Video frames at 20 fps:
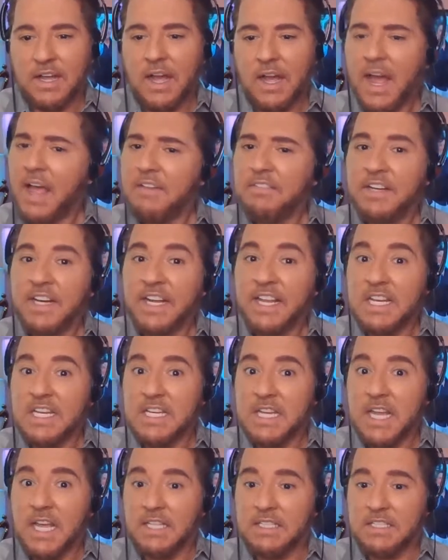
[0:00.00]
I haven't
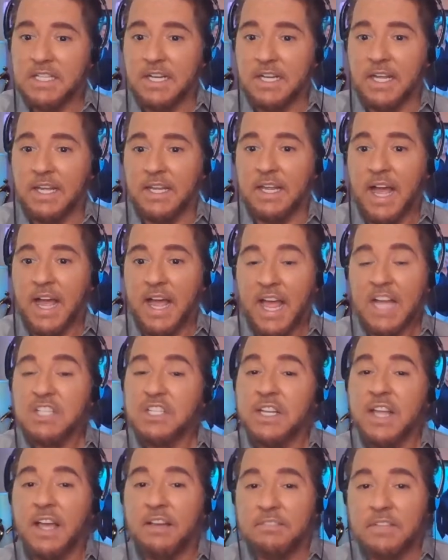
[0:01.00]
eaten yet today. I
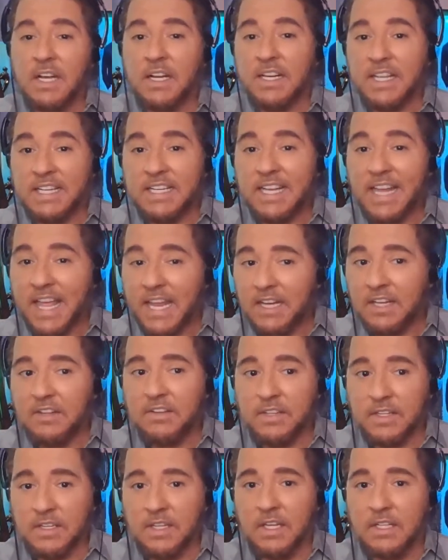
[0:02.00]
actually have not eaten
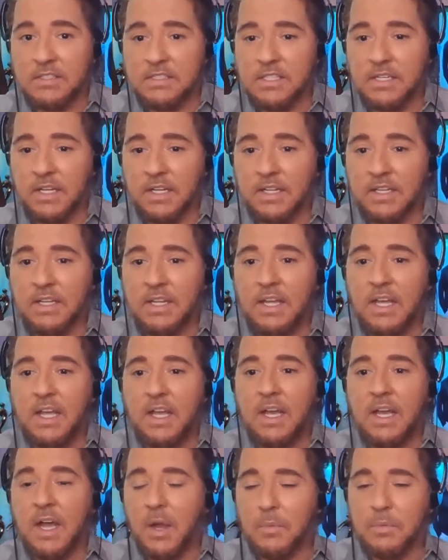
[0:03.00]
anything yet today.
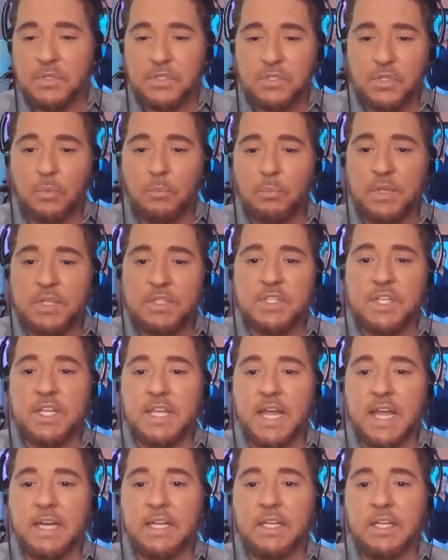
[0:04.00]
I was so busy
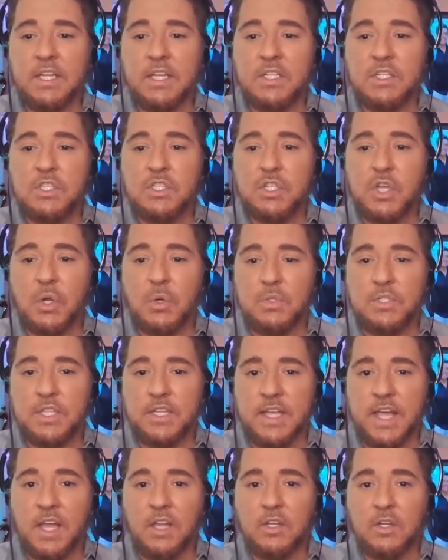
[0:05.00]
getting this show
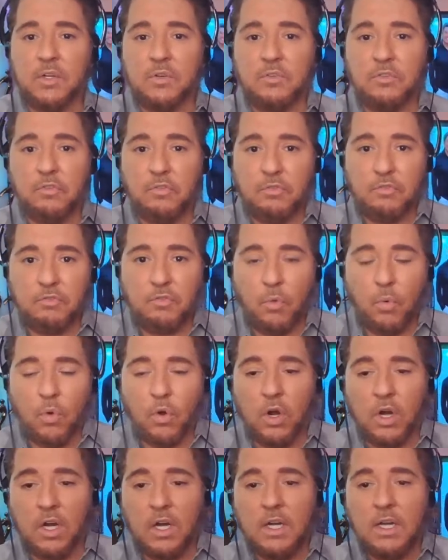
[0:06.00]
together
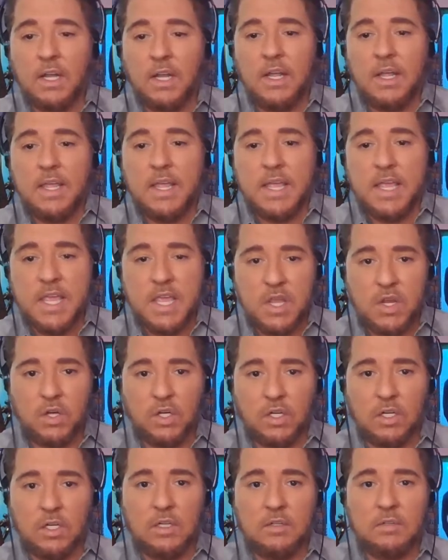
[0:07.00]
for
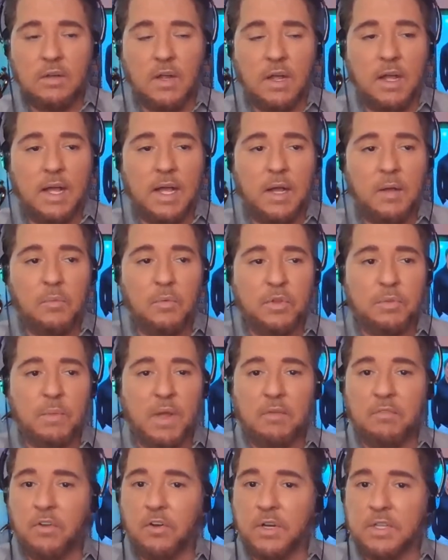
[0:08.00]
here uh, with
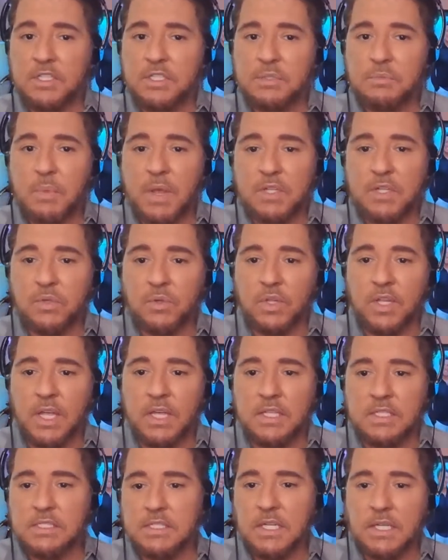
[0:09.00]
my very special
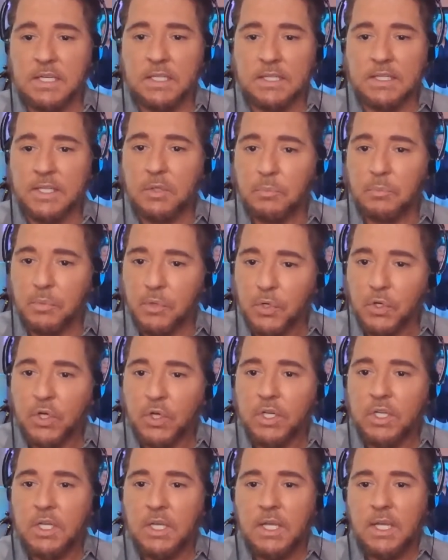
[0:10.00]
guest, uh, Neil
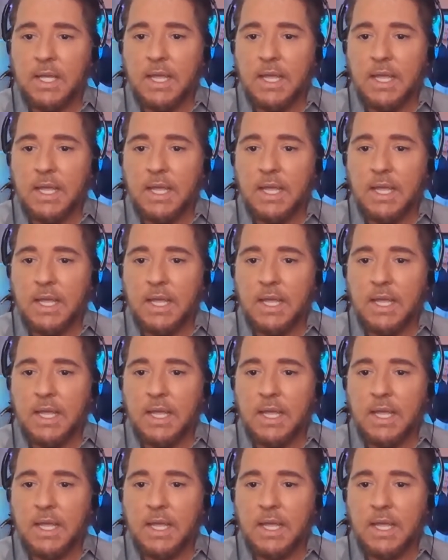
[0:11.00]
Byrne.